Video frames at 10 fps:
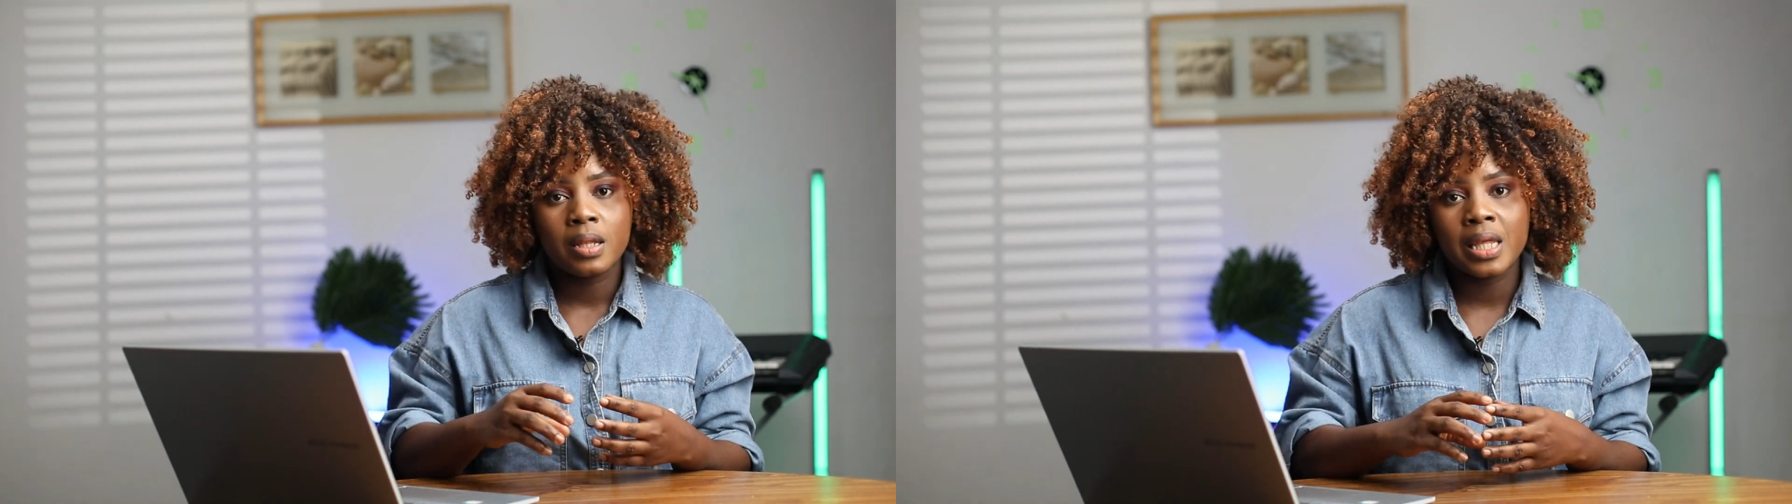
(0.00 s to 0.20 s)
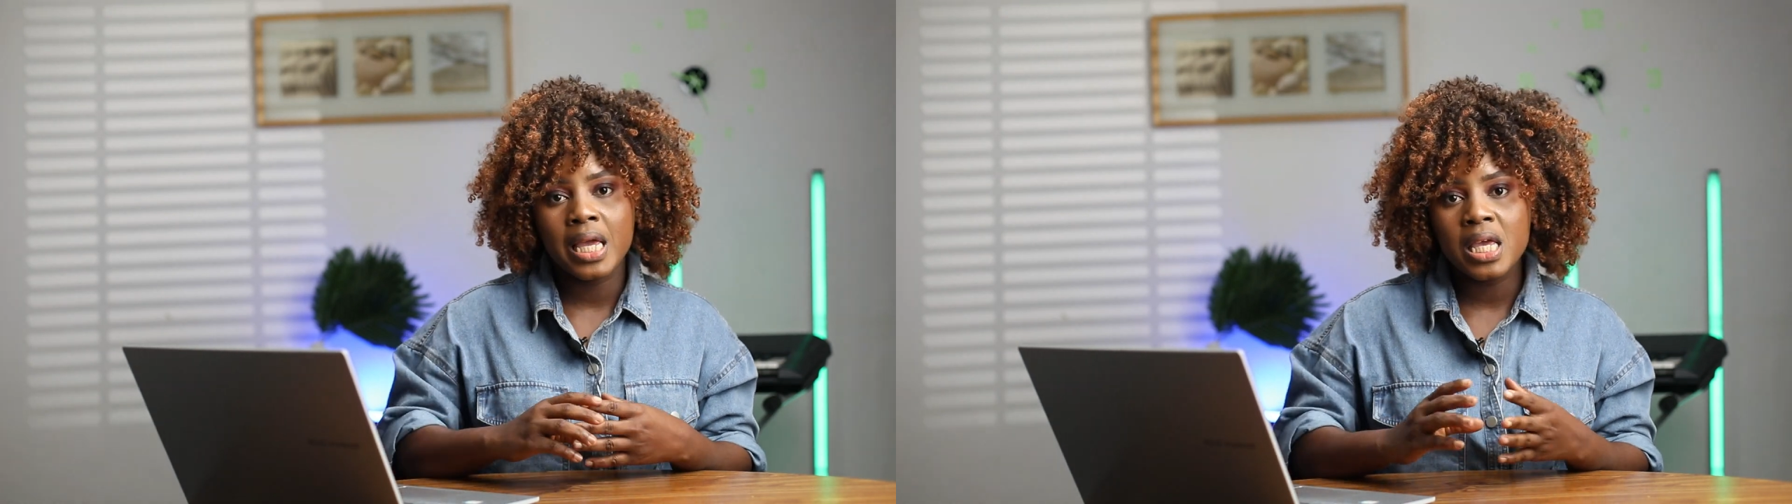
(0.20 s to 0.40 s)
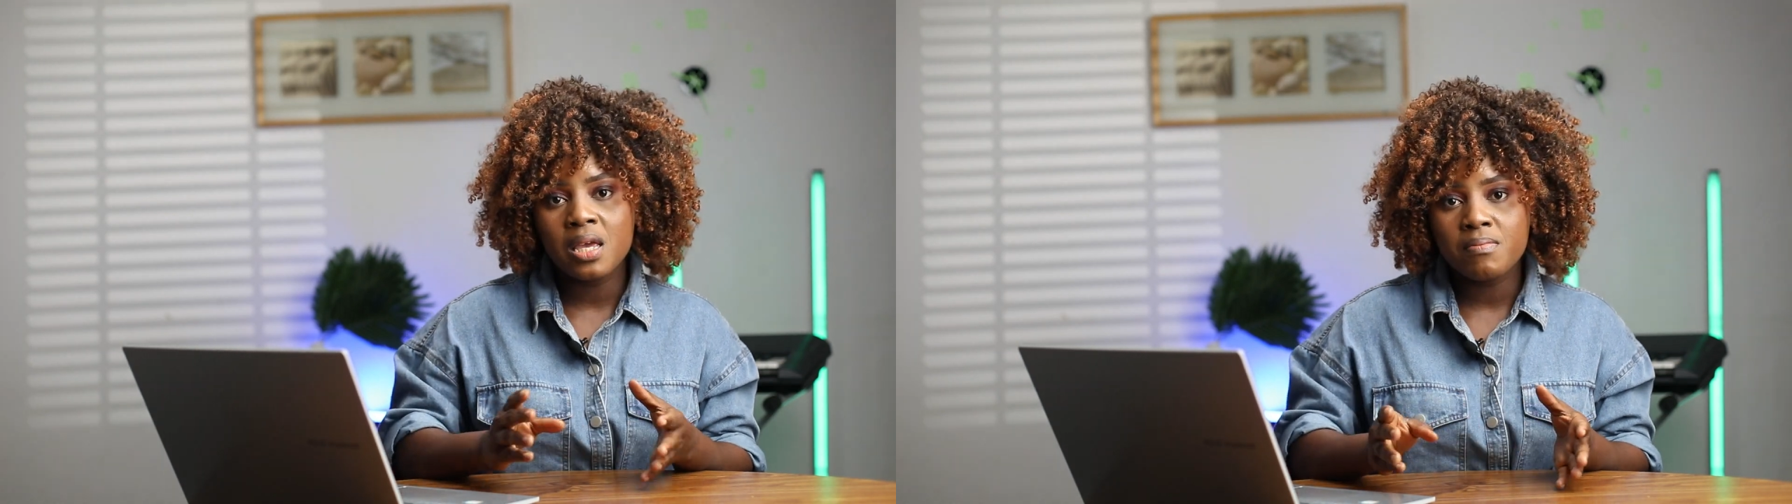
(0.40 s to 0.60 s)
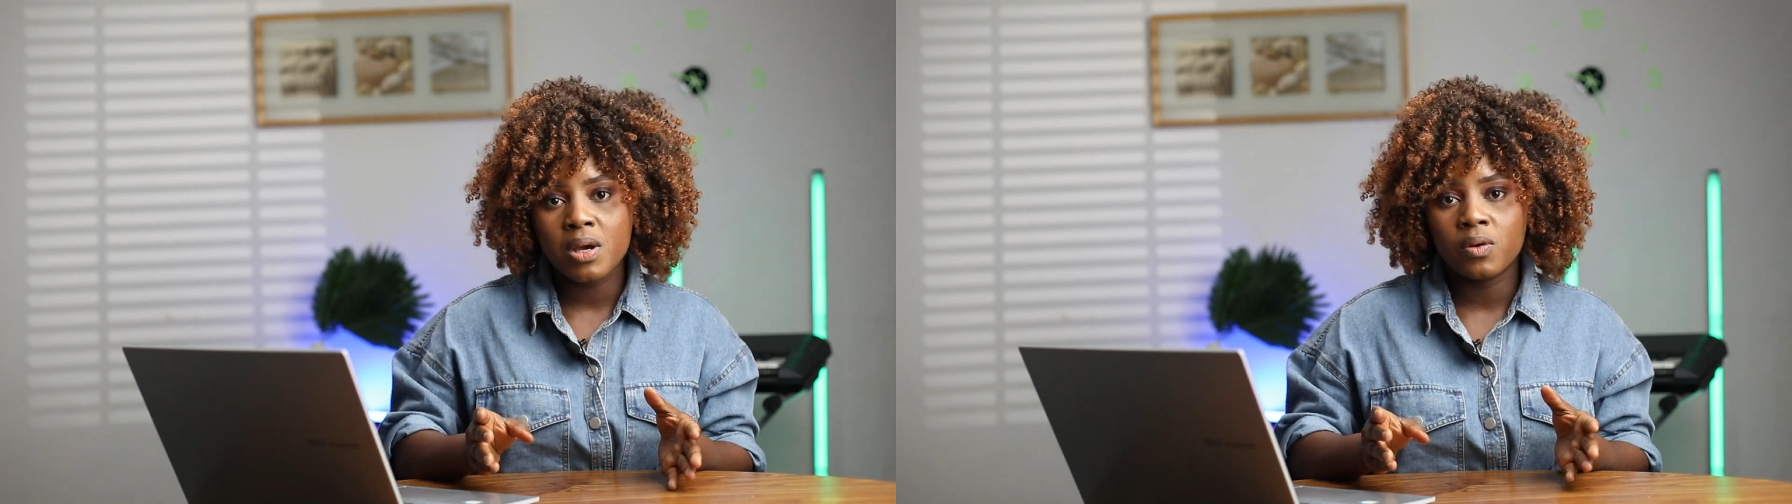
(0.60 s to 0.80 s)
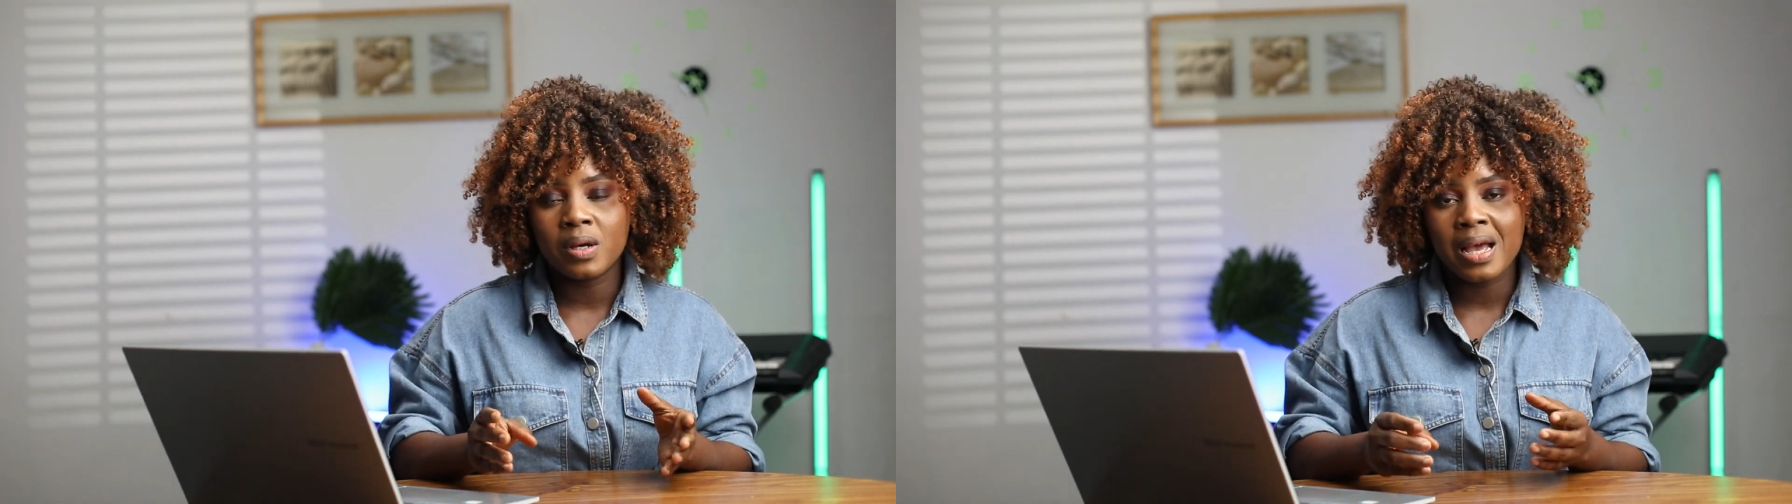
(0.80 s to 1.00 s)

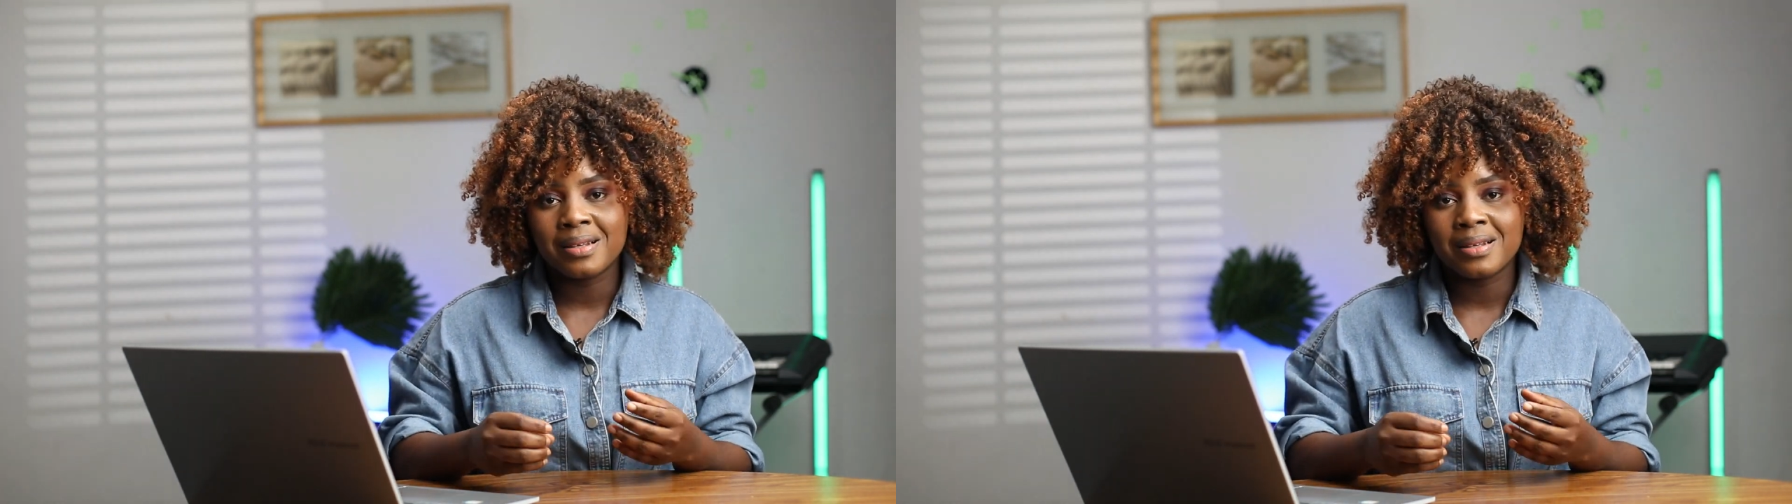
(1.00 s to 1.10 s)
the